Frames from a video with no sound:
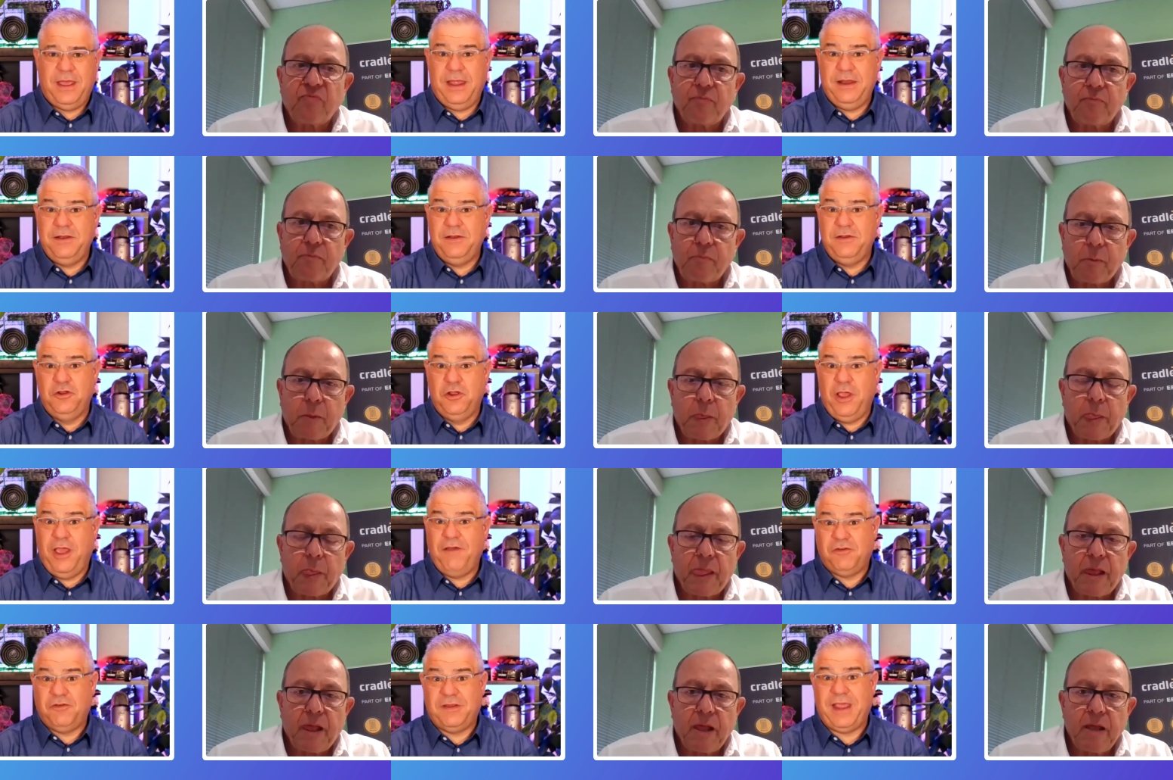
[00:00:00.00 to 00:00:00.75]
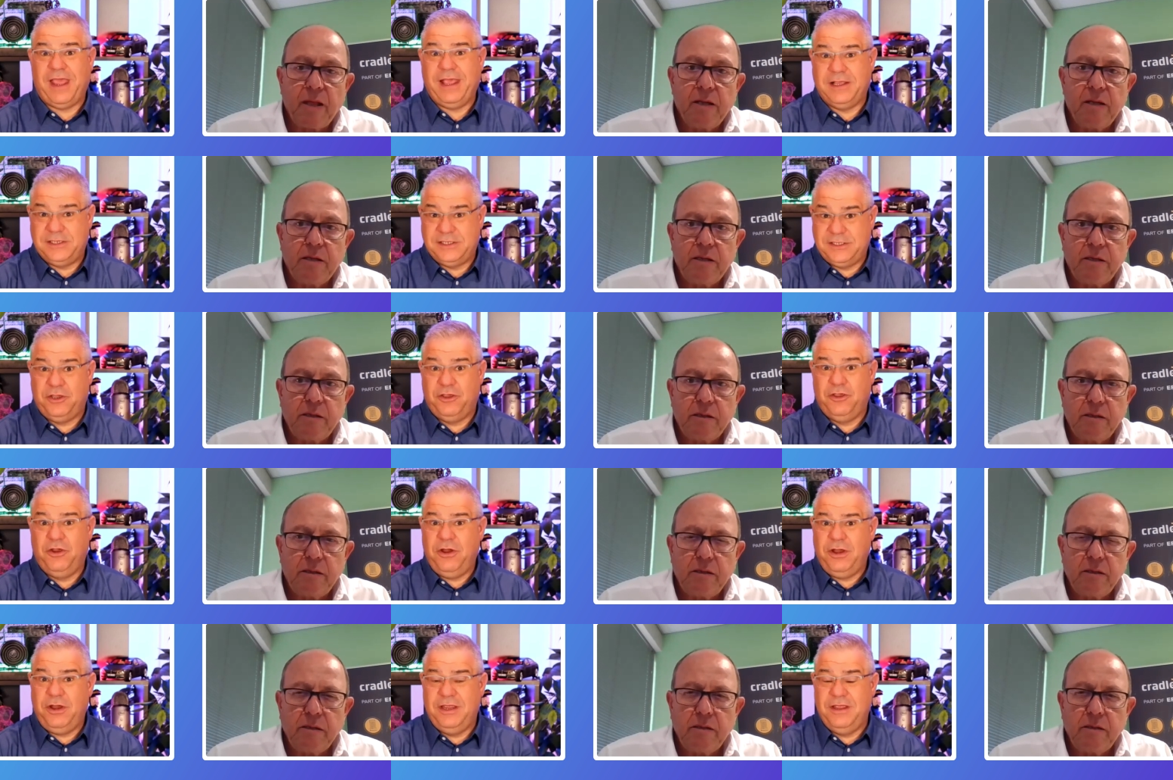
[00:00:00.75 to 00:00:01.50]
Speaker 1: and you have to take
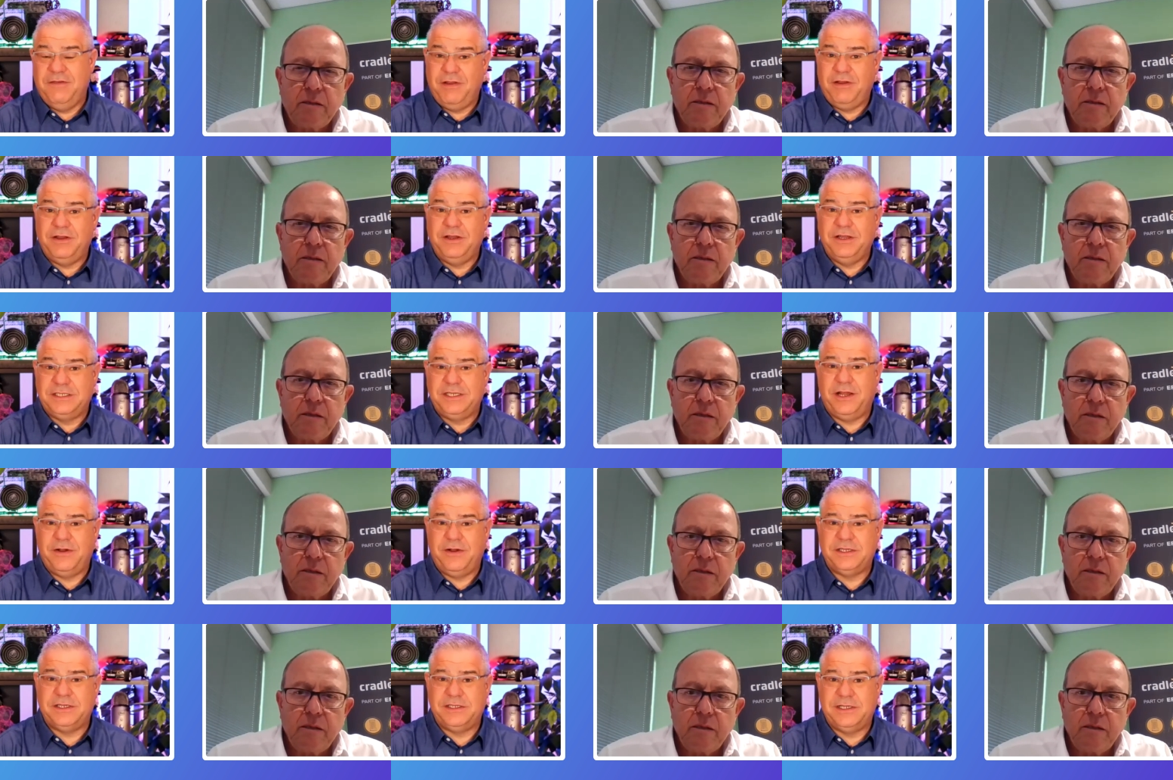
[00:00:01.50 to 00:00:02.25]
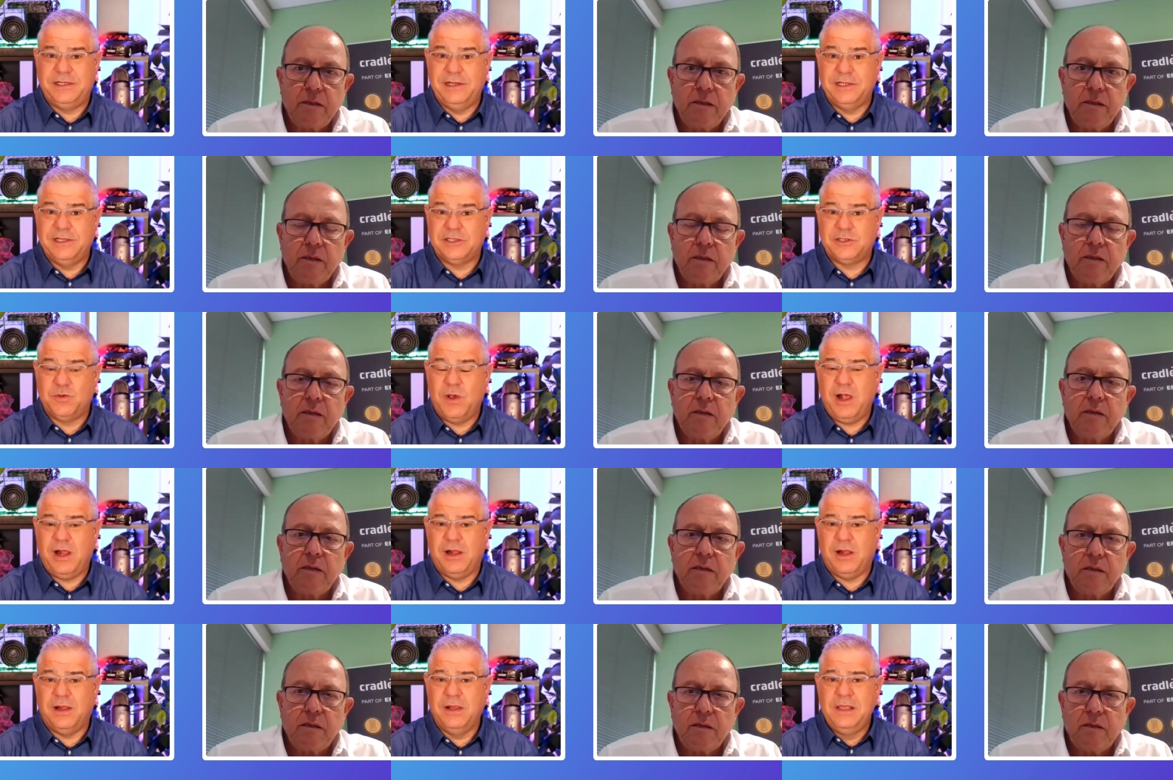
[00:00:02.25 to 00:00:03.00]
security very seriously as
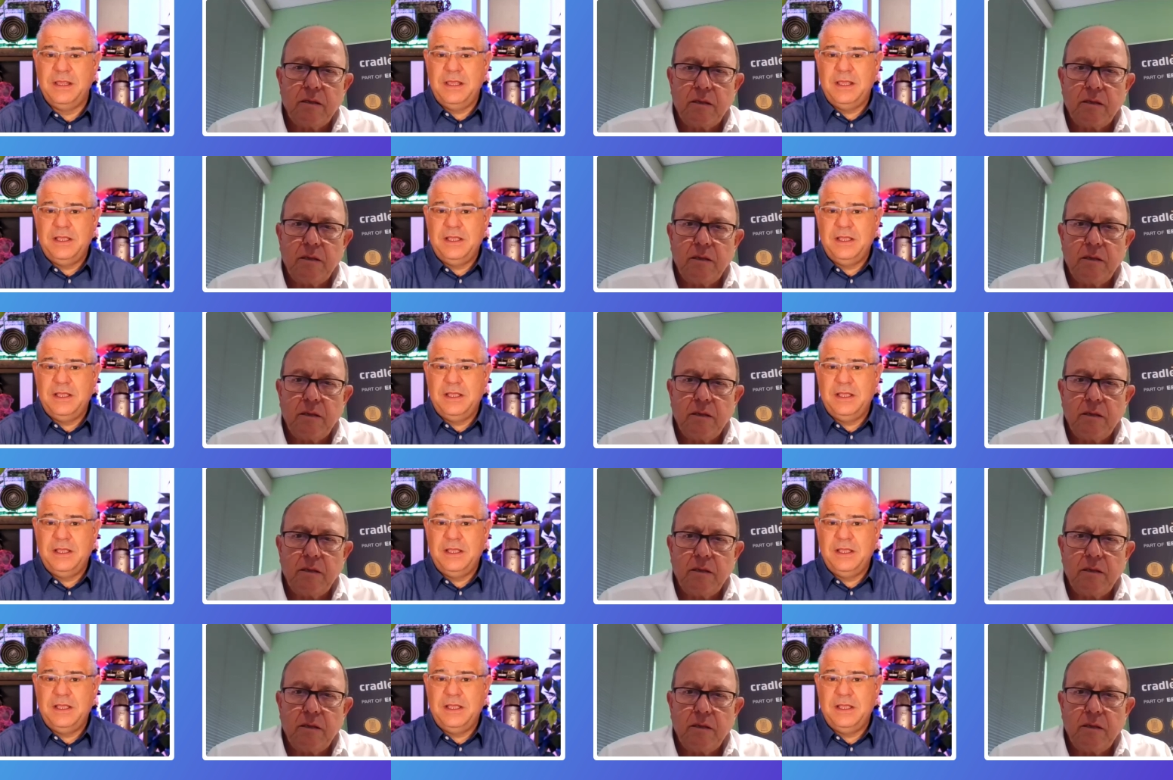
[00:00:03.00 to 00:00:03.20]
well.